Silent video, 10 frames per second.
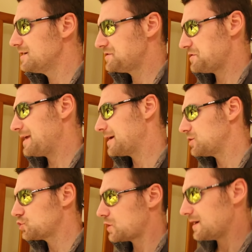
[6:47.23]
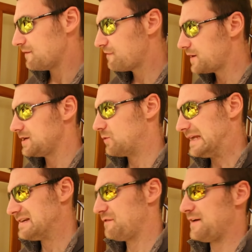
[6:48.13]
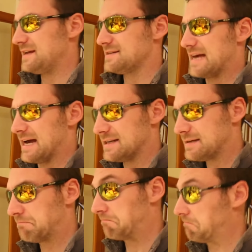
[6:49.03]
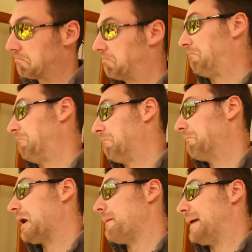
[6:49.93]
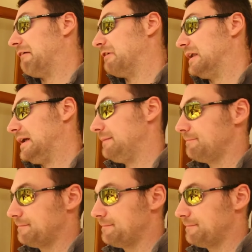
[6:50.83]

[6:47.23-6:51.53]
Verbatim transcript: So they're going to try and find a way to fix that, mm. apparently.